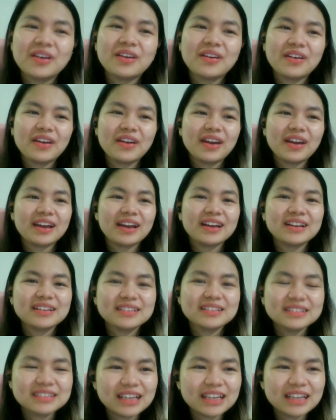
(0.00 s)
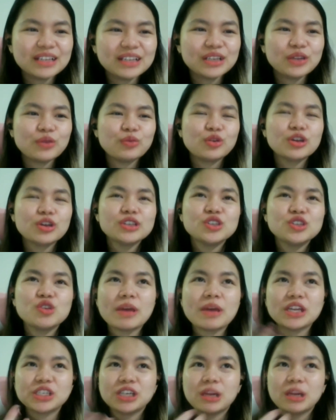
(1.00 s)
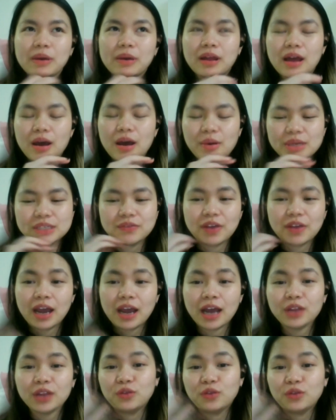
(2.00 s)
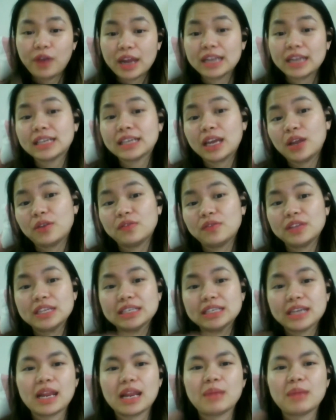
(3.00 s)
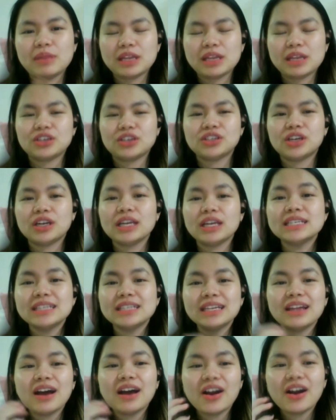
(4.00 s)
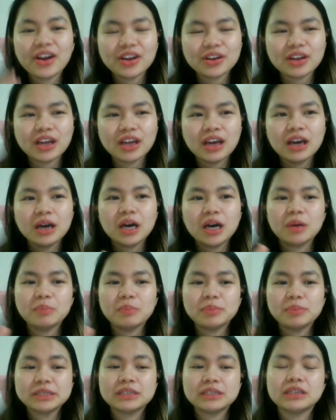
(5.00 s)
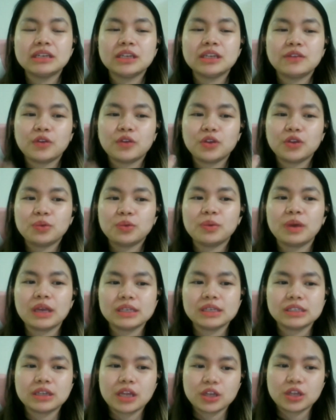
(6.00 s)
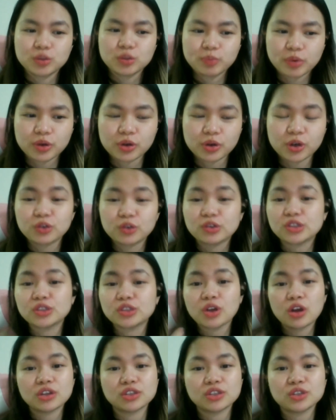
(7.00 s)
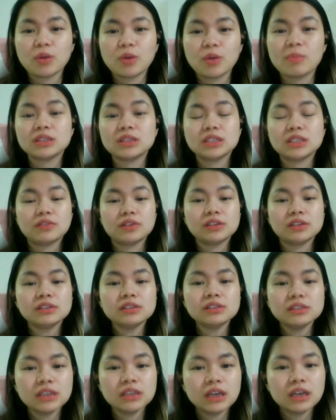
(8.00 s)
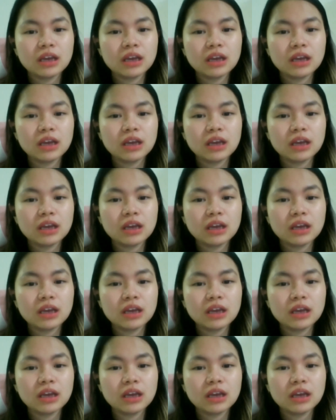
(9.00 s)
Right. Then because you mentioned about how it's very hard to find this kind of design in Malaysia, is it hard personally for you as an entrepreneur to source your materials?